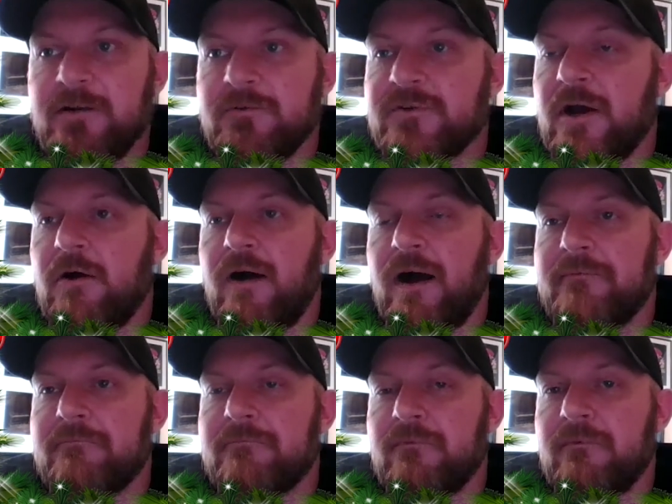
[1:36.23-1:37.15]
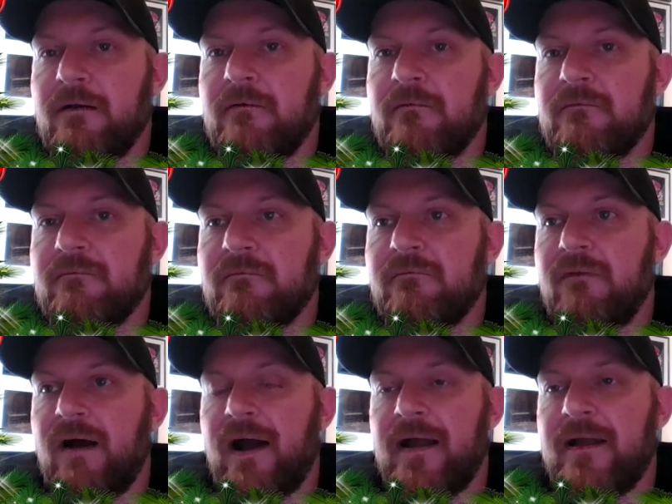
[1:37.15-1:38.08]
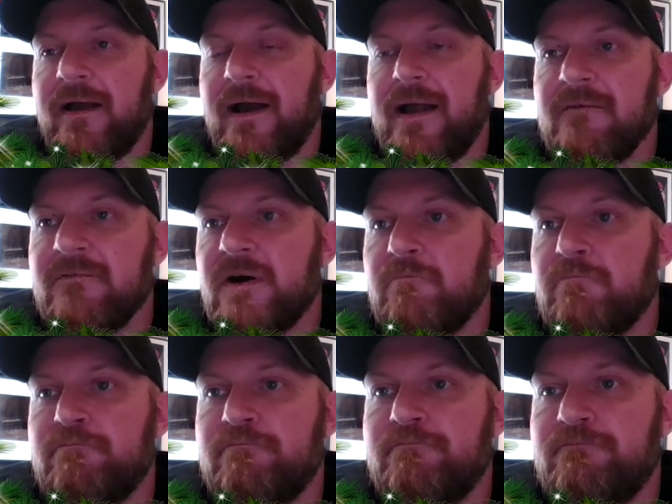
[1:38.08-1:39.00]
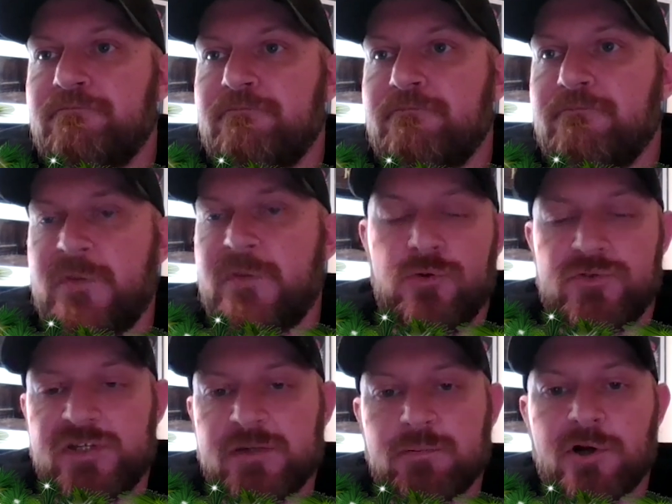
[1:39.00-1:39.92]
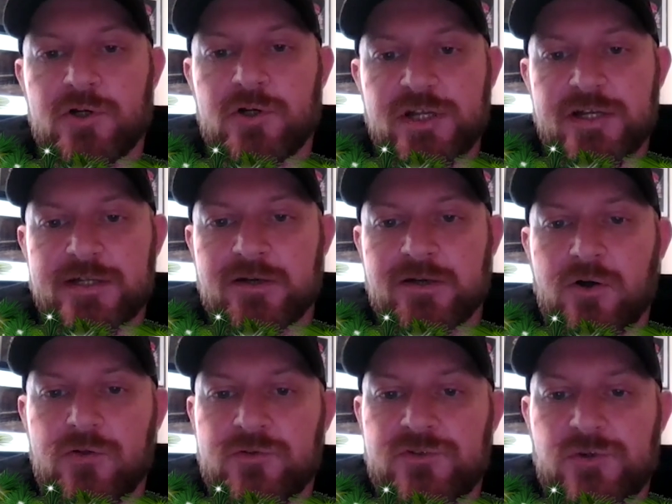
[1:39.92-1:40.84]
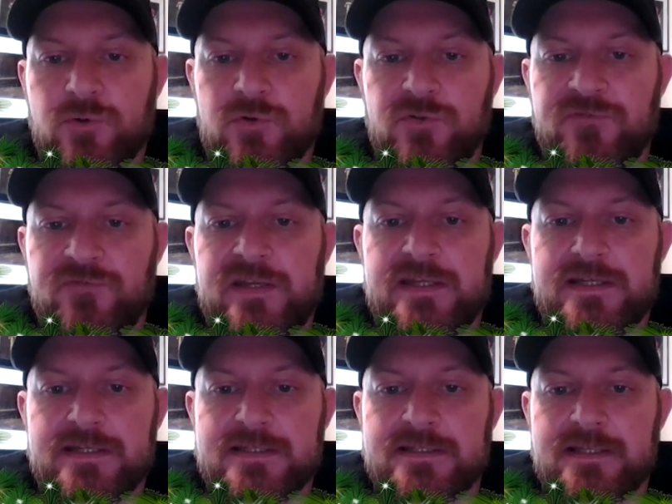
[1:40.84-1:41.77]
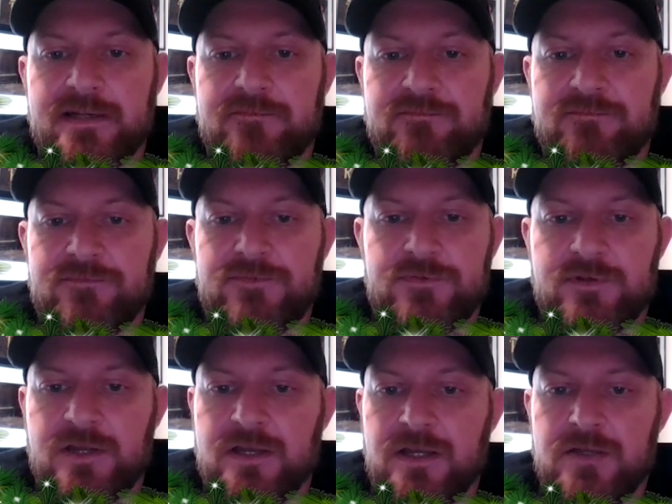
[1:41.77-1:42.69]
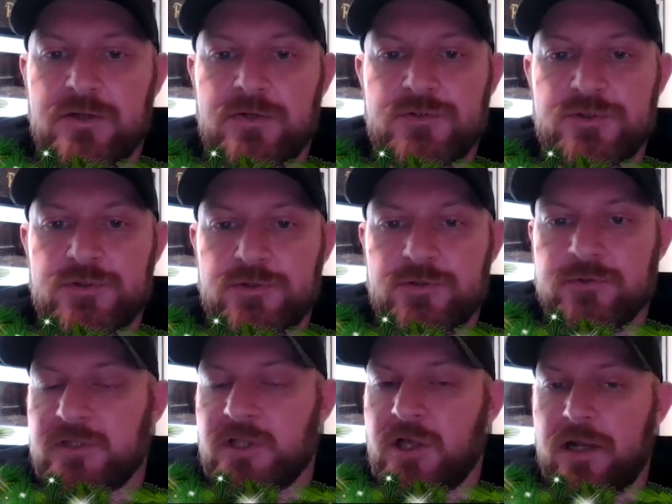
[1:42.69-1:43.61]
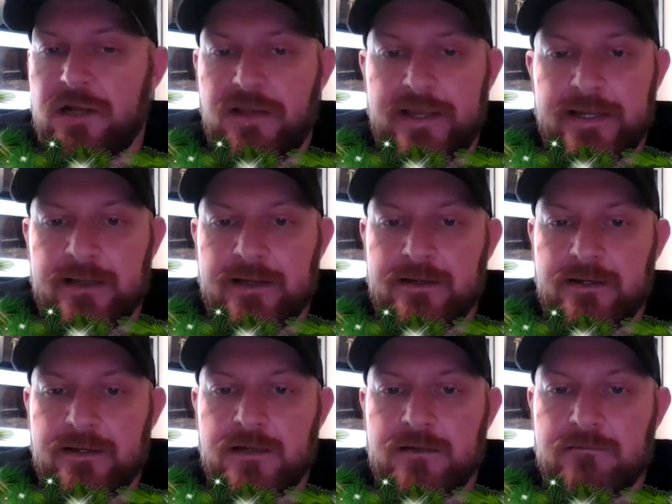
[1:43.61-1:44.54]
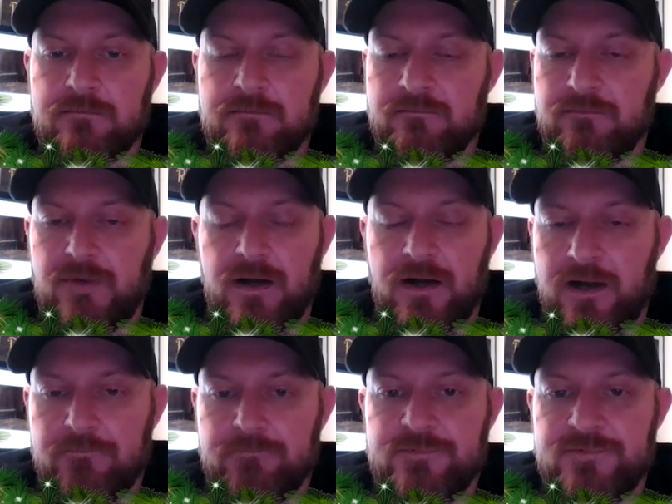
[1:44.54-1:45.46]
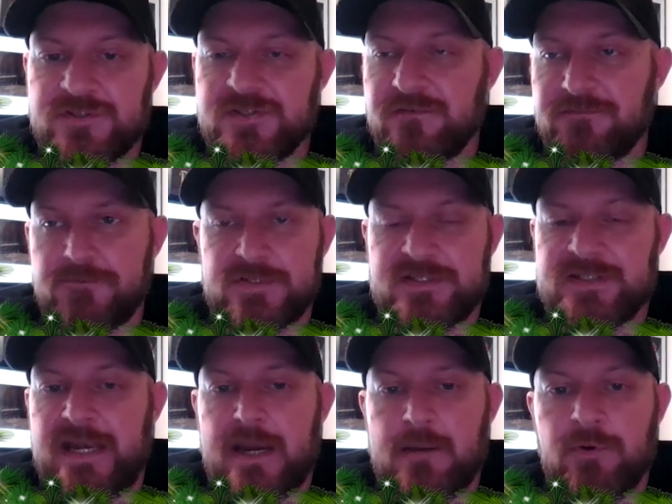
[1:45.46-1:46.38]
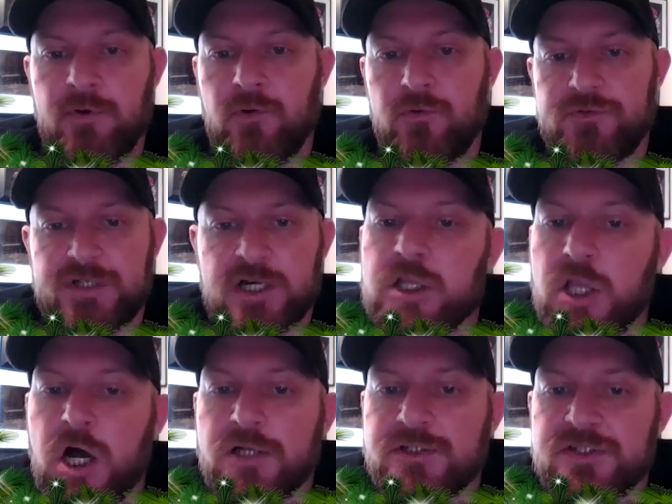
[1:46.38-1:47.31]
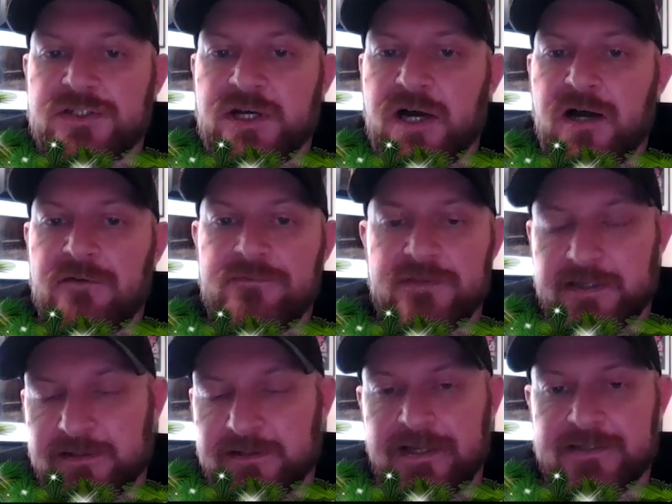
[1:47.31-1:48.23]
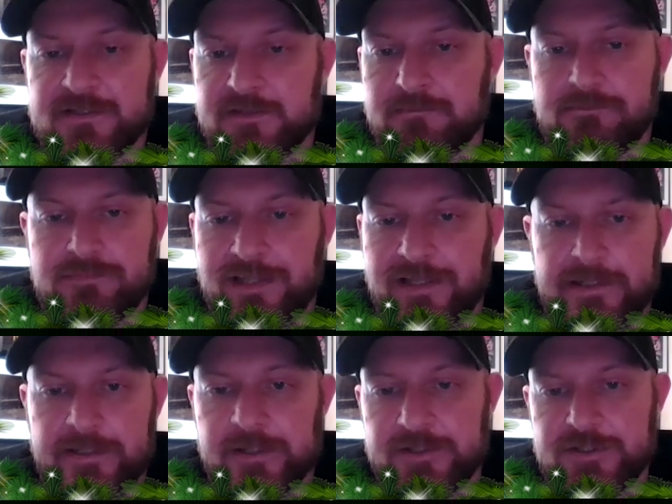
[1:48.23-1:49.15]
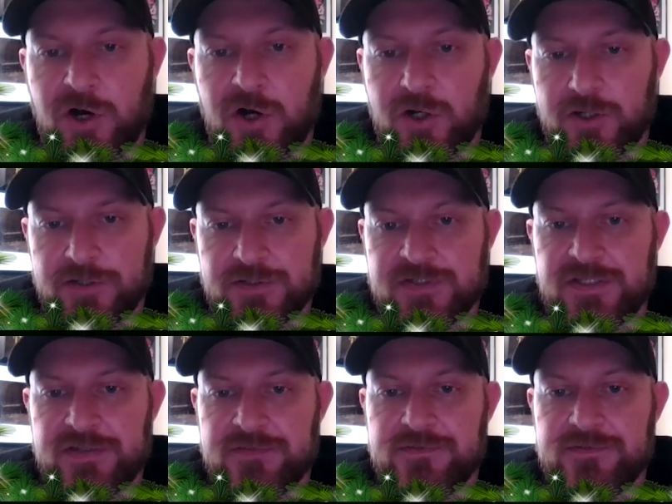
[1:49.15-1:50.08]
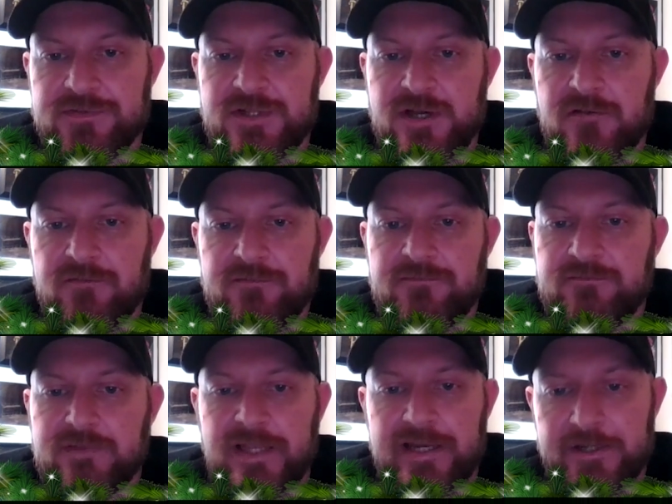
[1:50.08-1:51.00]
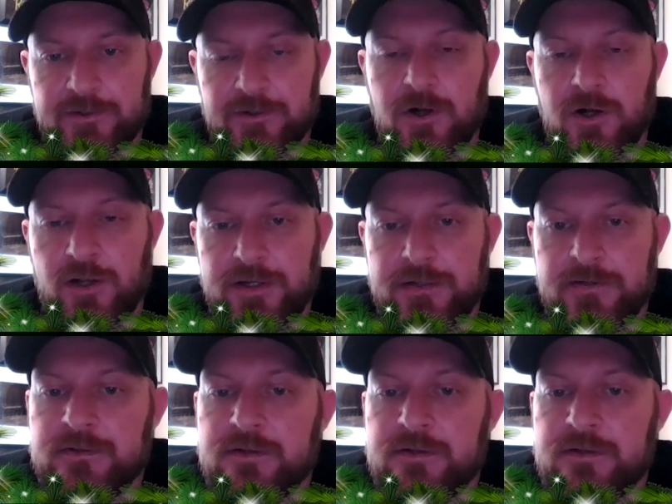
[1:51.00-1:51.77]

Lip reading: don't know. I have a music project called Soul of the Phoenix that I used to do. It was a lot of like stuff with samples and collage stuff, and then like some like guitar and synth stuff later on,